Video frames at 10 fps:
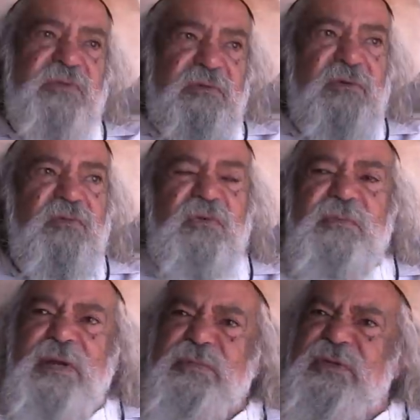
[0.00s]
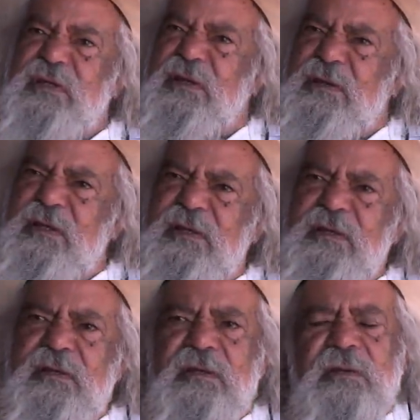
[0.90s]
will warm up, you know.
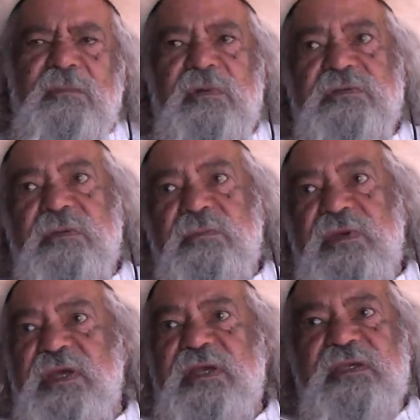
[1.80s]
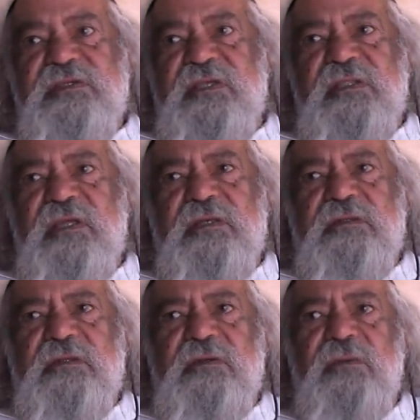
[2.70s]
It was amazing. That
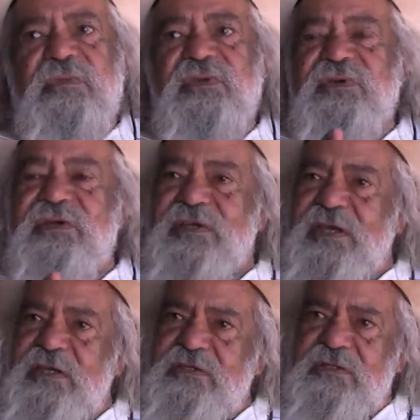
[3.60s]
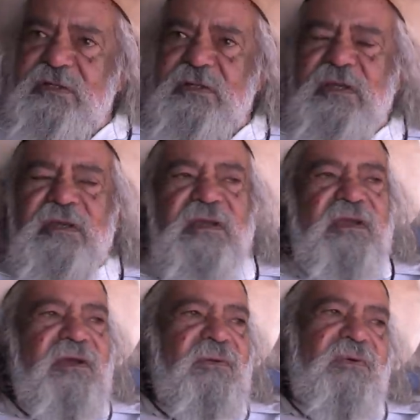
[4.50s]
communication
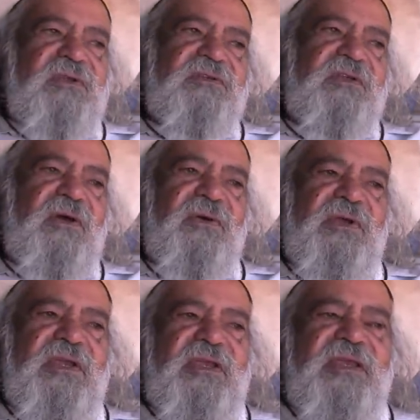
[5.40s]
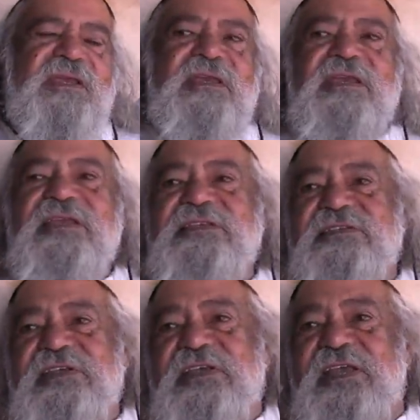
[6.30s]
was so
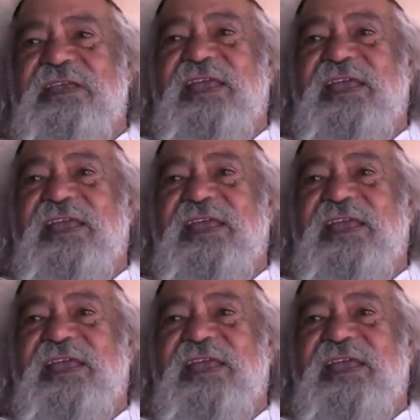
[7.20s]
easy.